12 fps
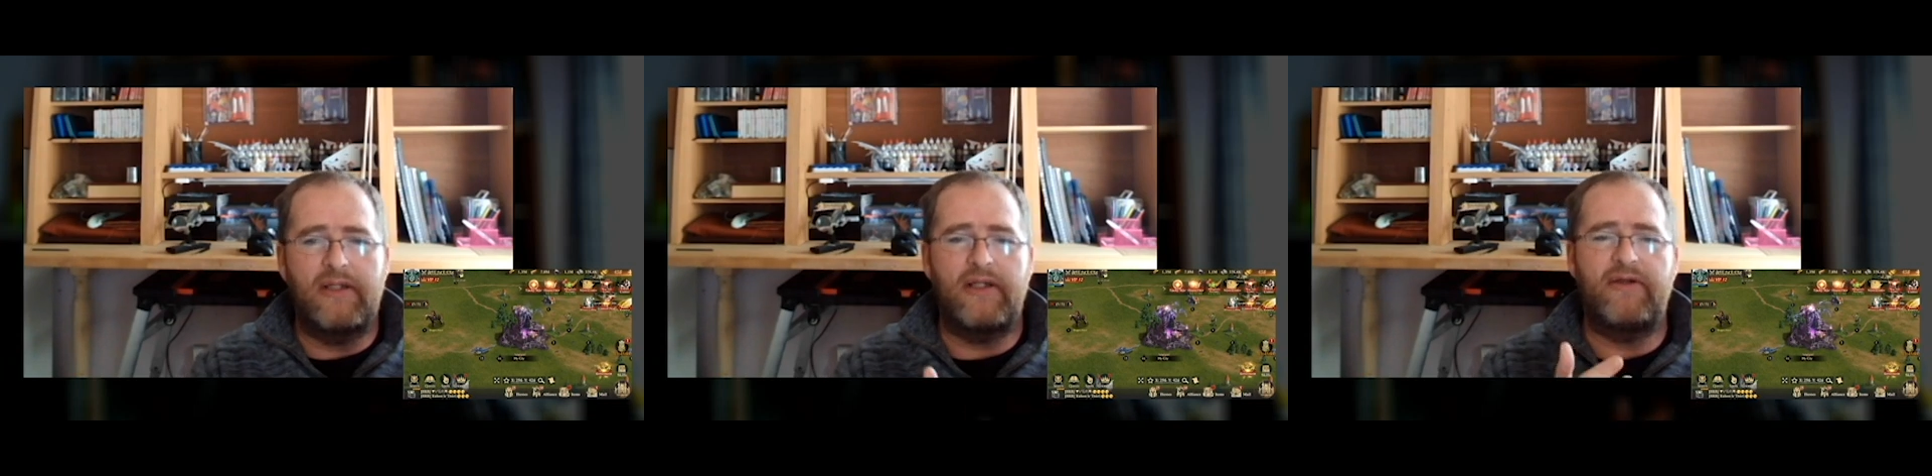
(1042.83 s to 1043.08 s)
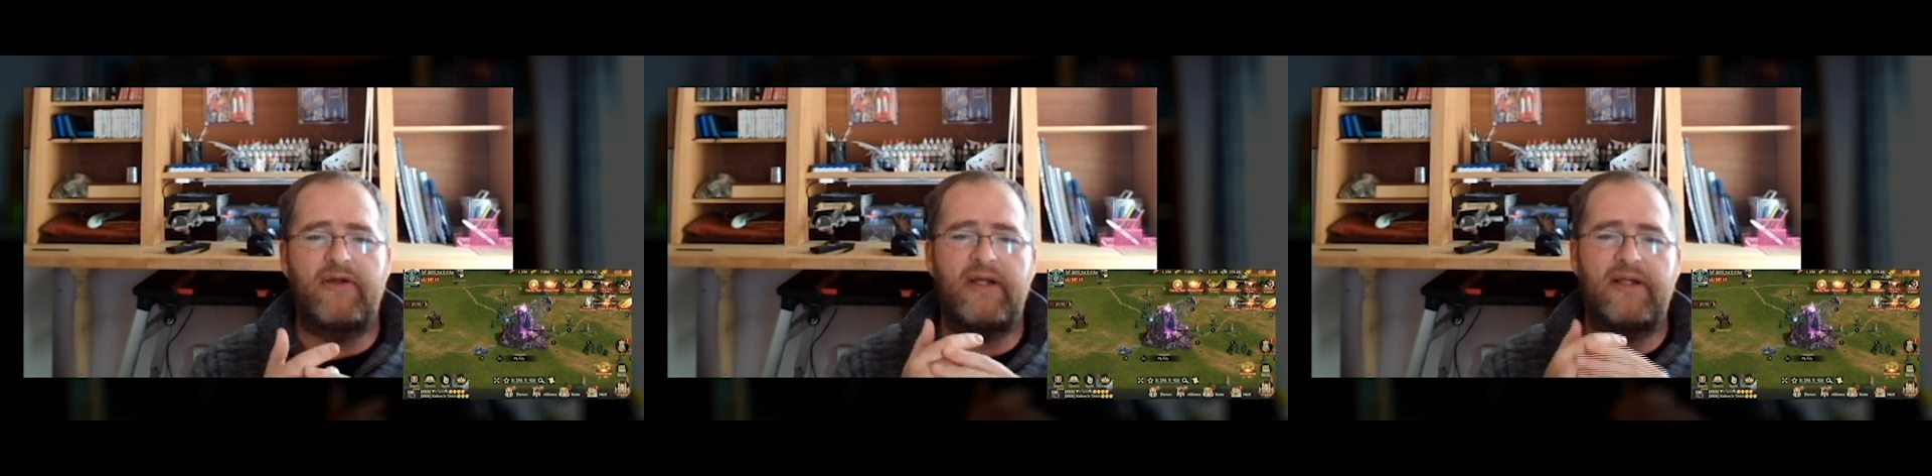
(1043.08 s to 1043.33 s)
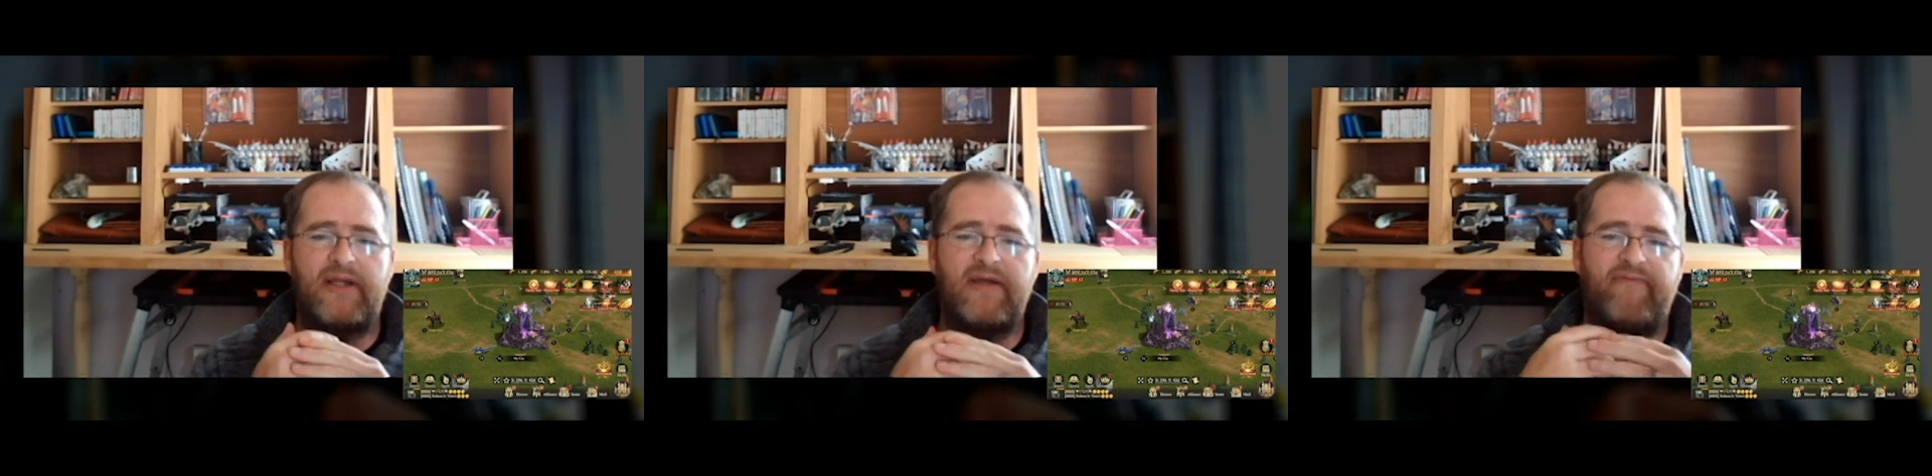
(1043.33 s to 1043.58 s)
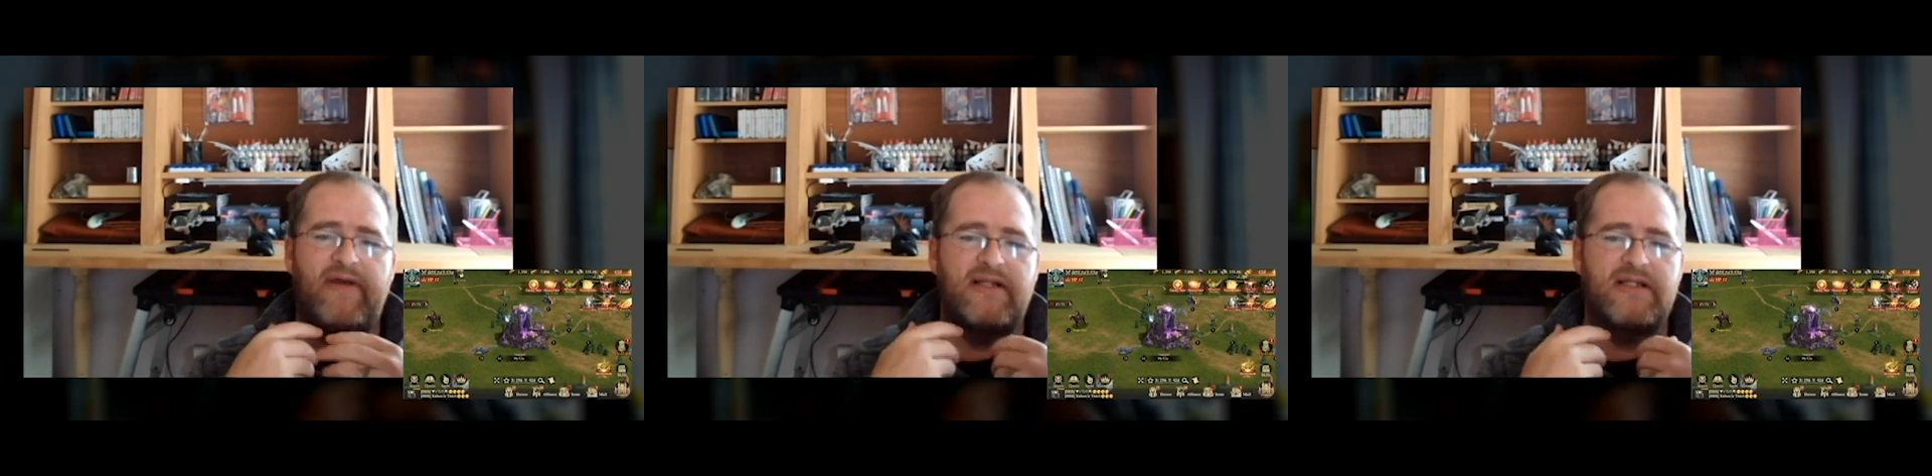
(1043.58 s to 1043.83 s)
the
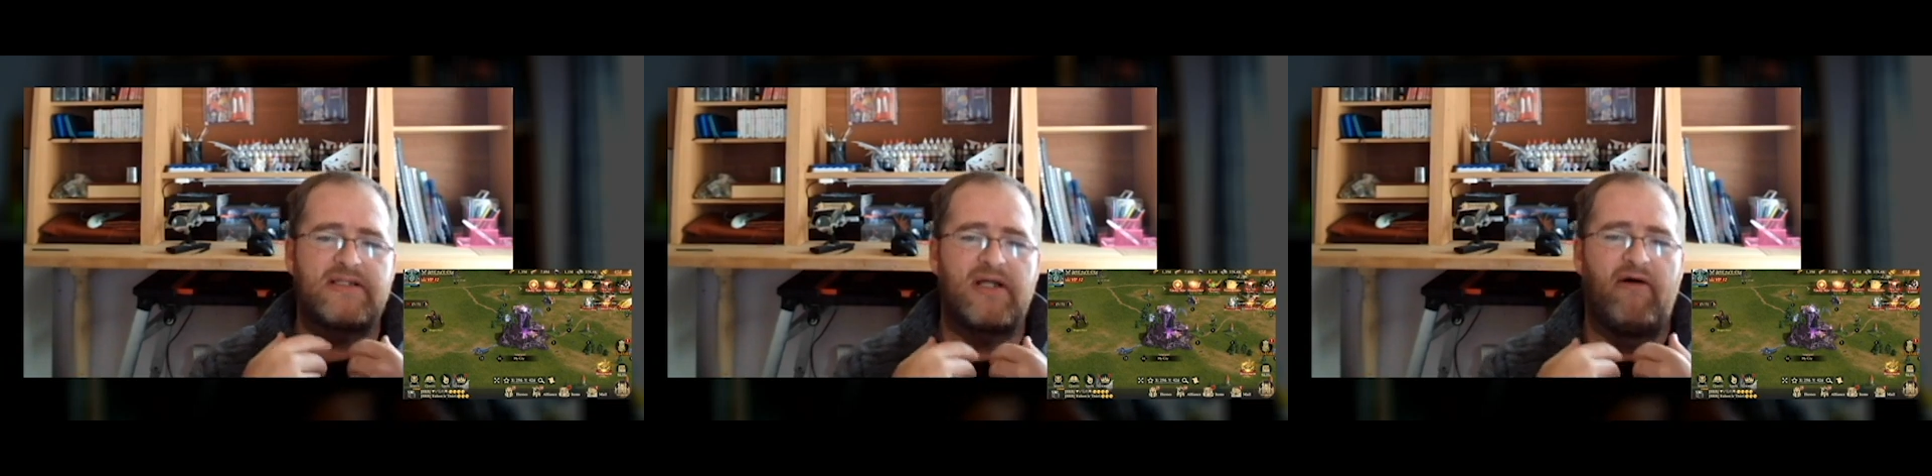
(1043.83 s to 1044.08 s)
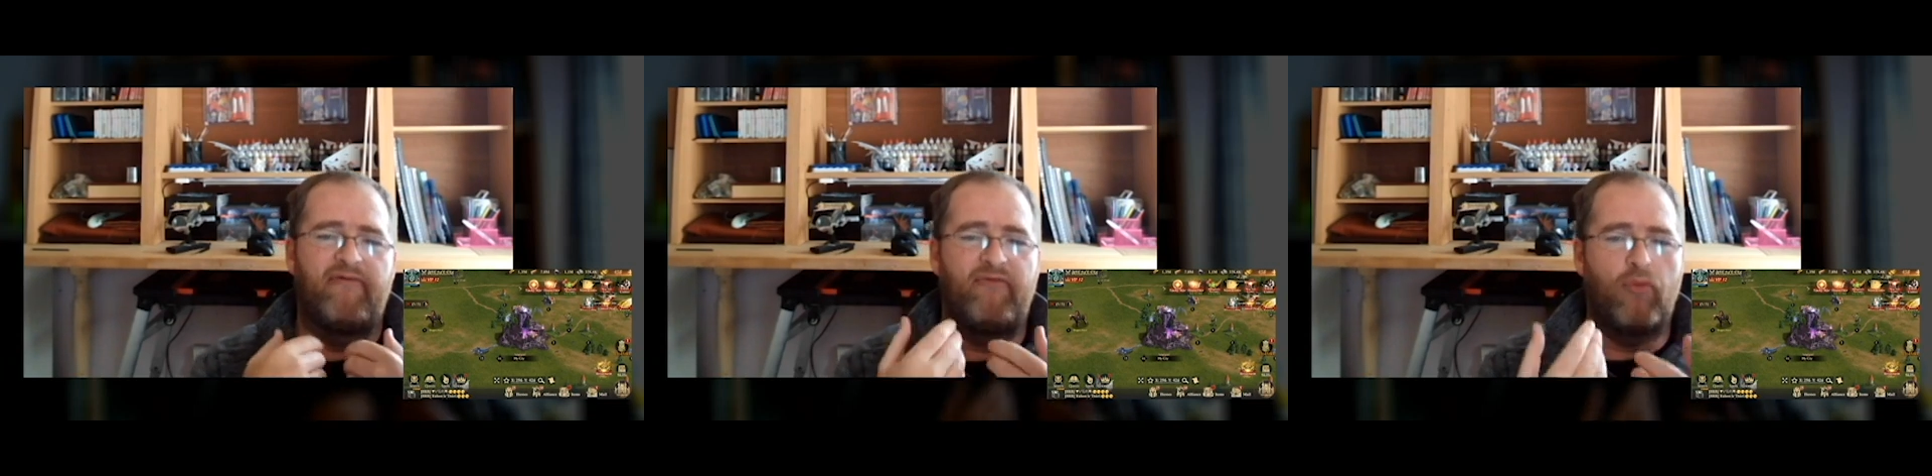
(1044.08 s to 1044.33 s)
event itself